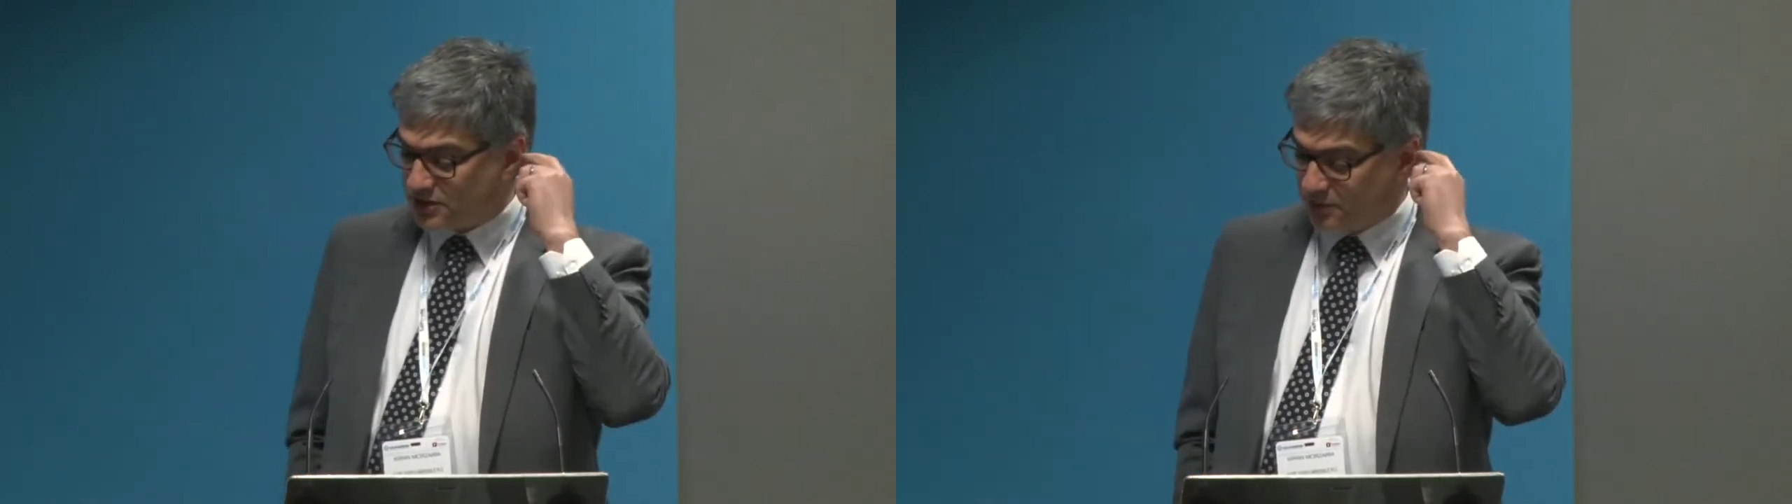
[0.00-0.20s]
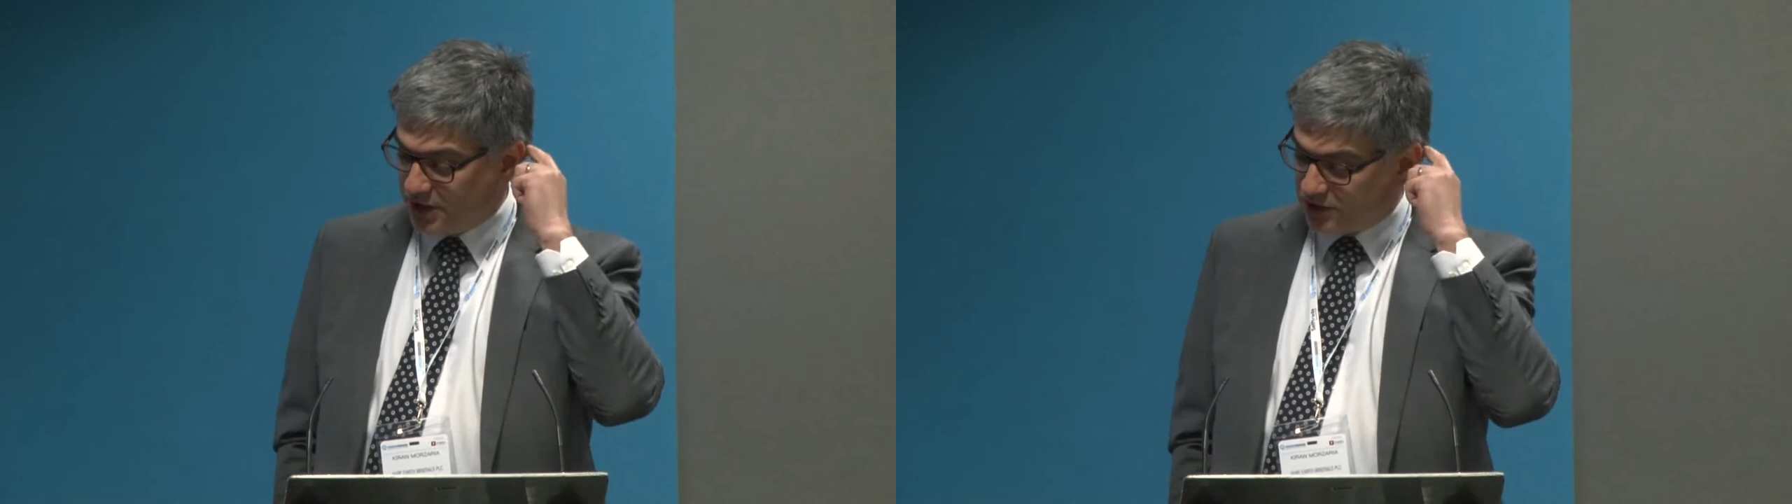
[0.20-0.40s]

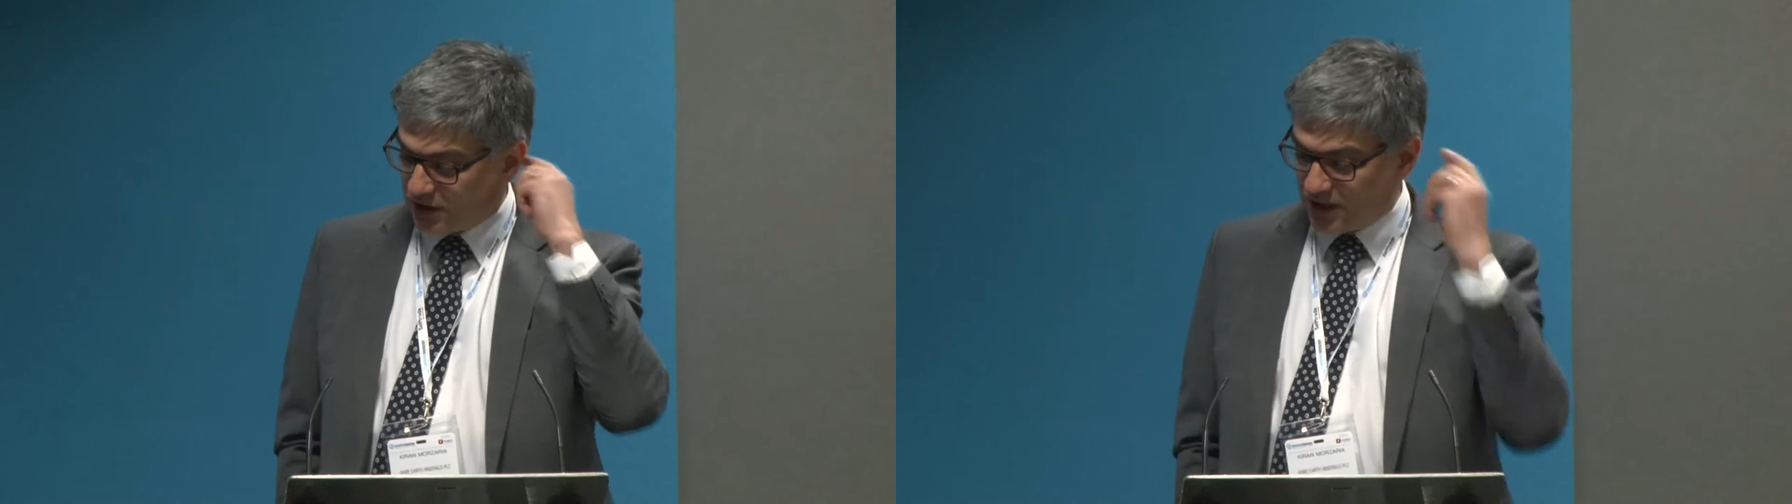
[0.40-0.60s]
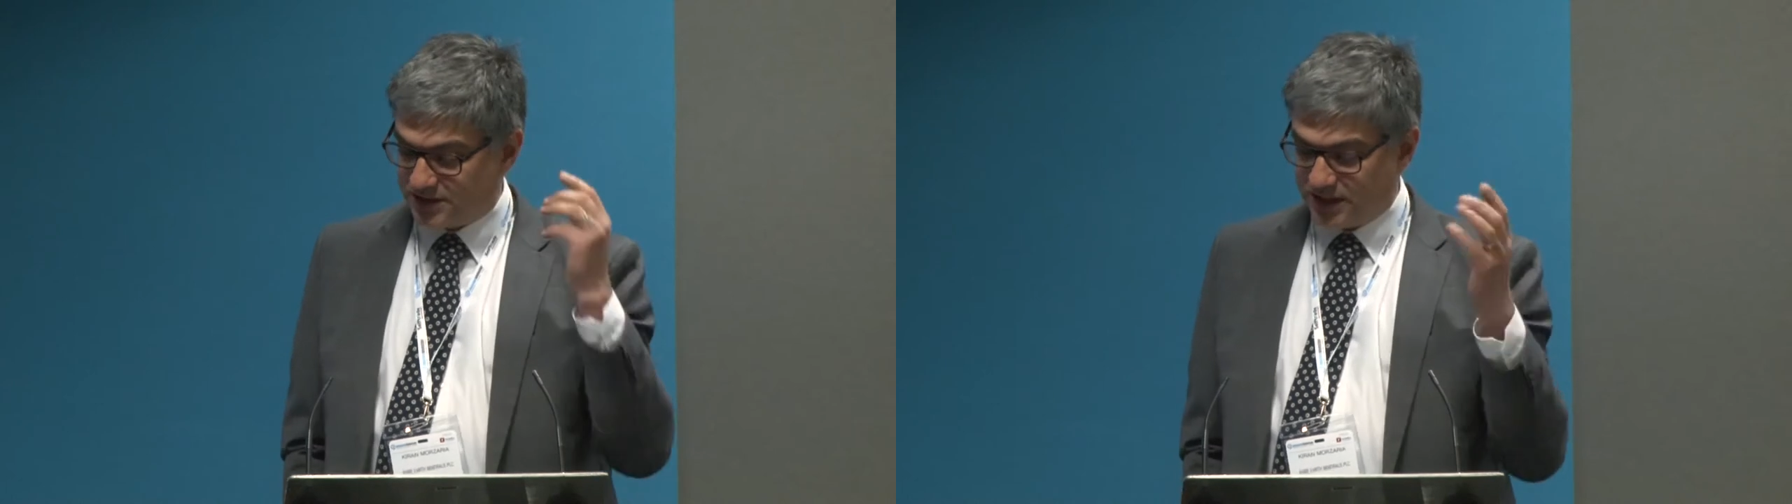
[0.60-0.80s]
So we
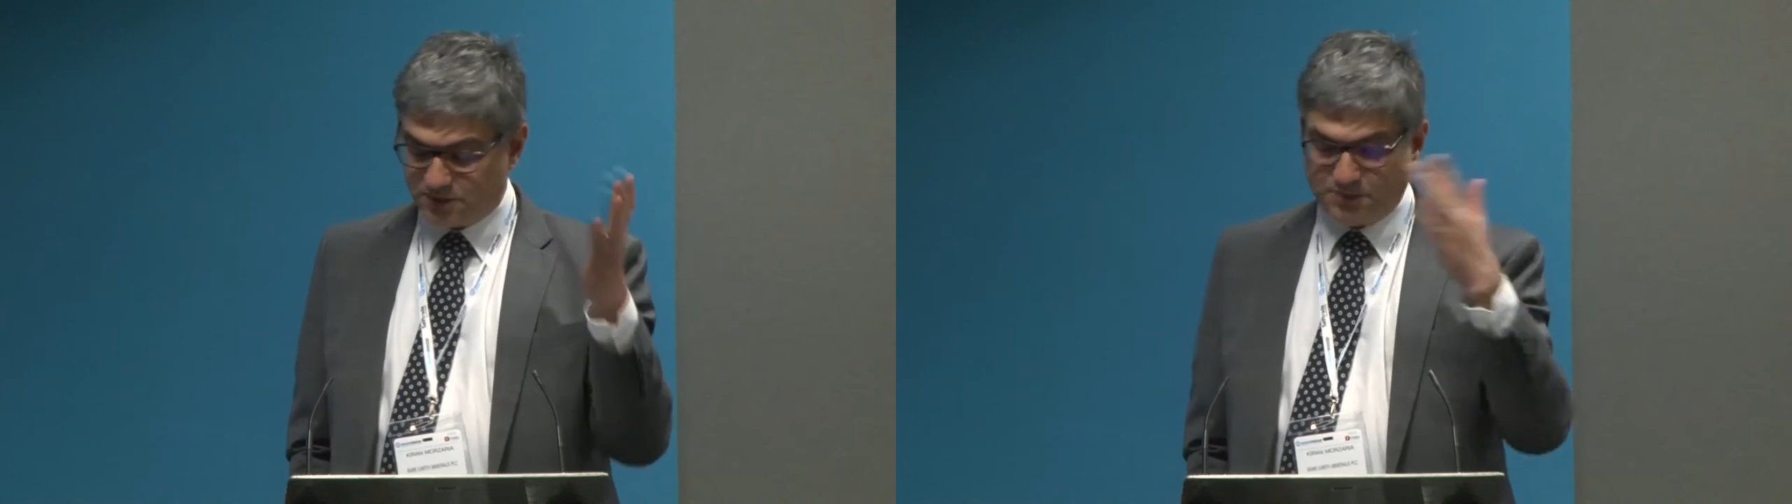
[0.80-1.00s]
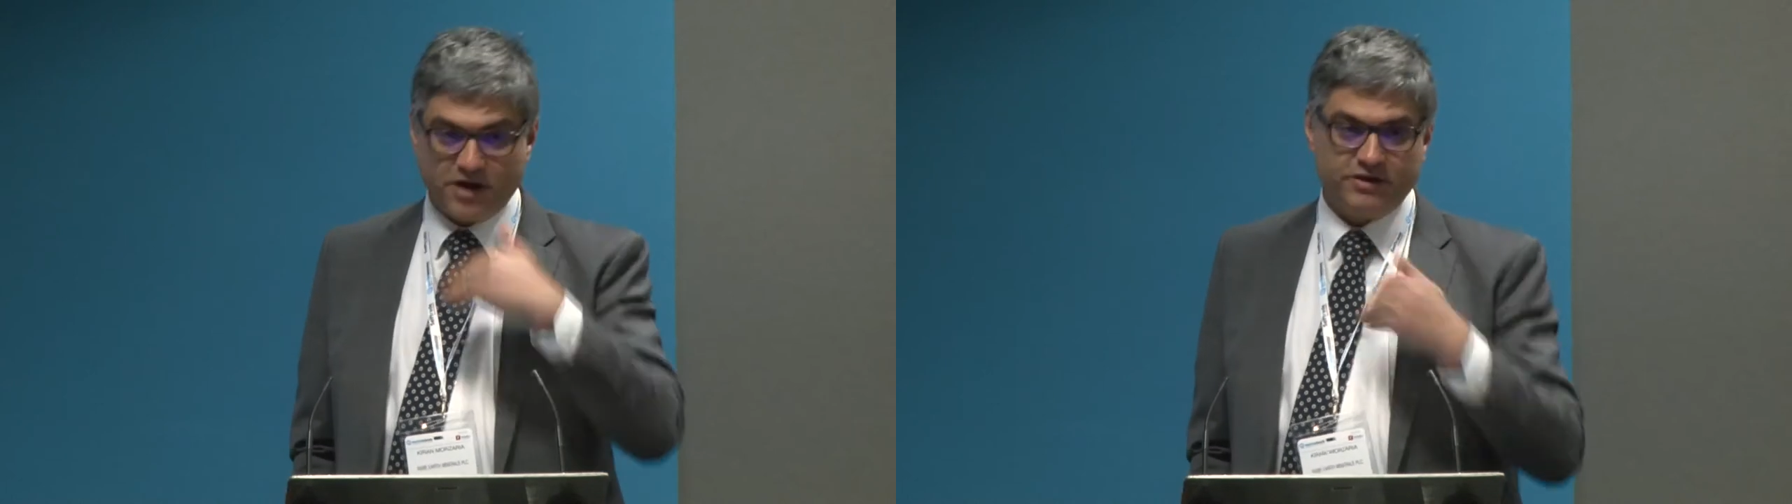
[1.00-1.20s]
utilise the
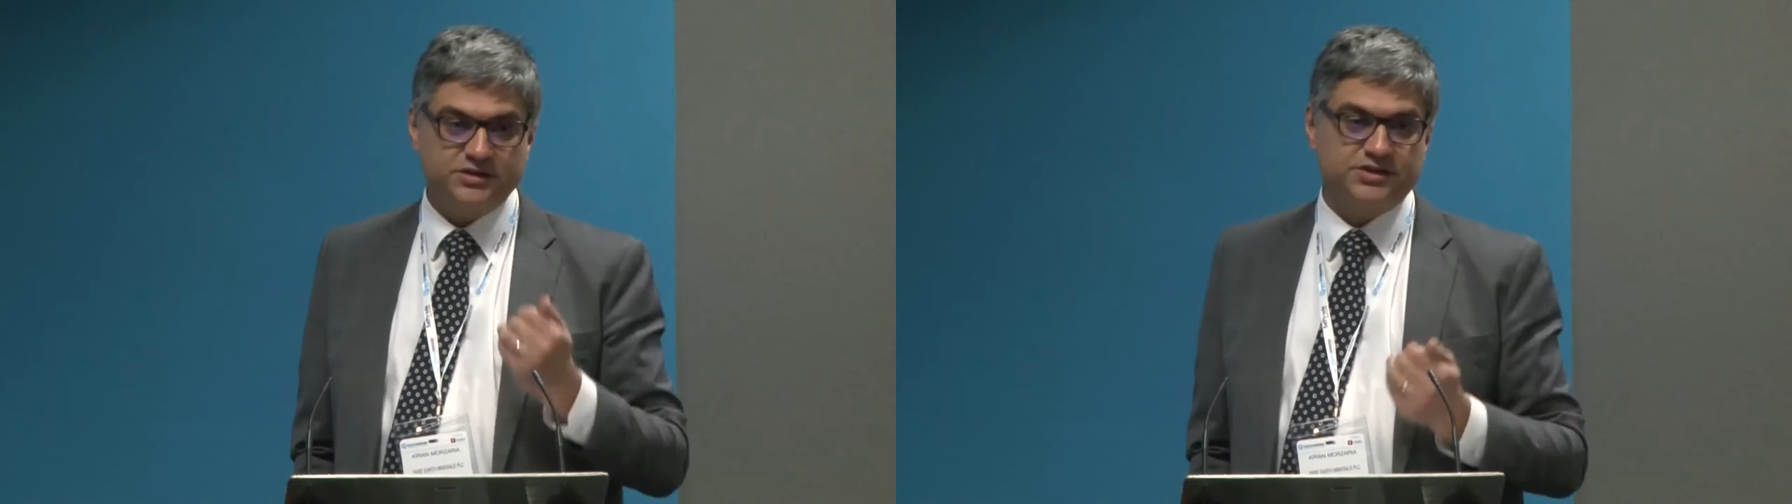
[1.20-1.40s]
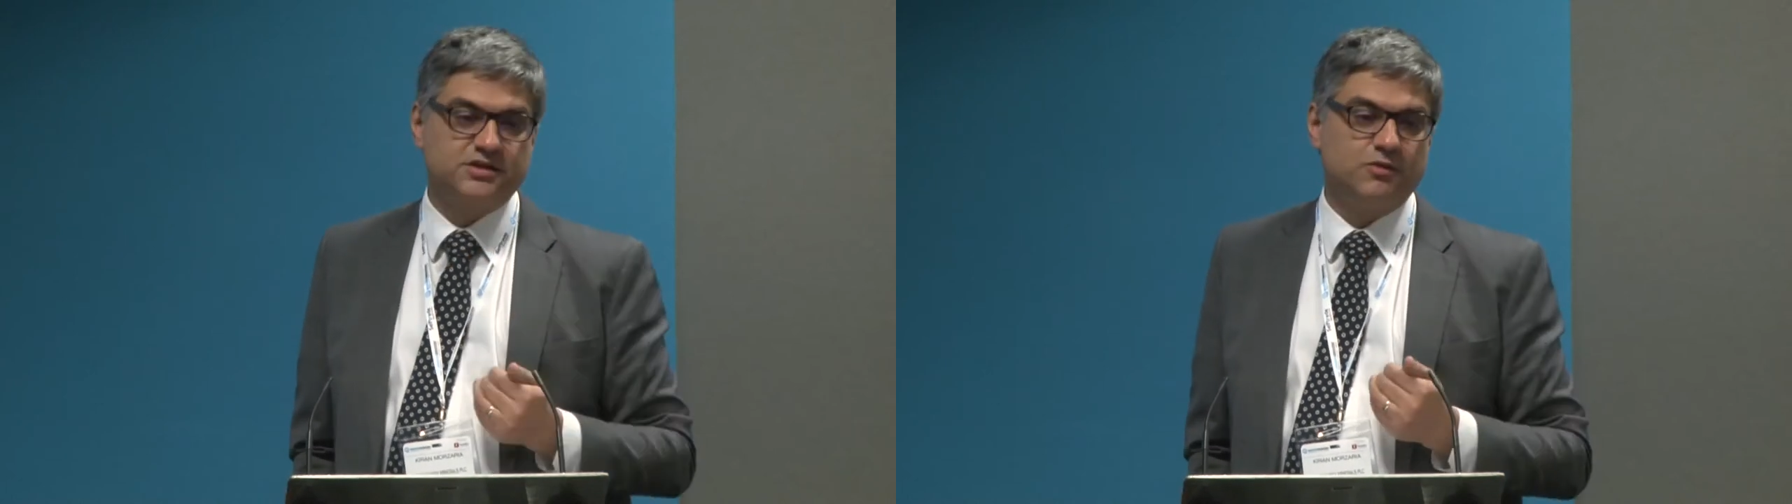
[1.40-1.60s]
experience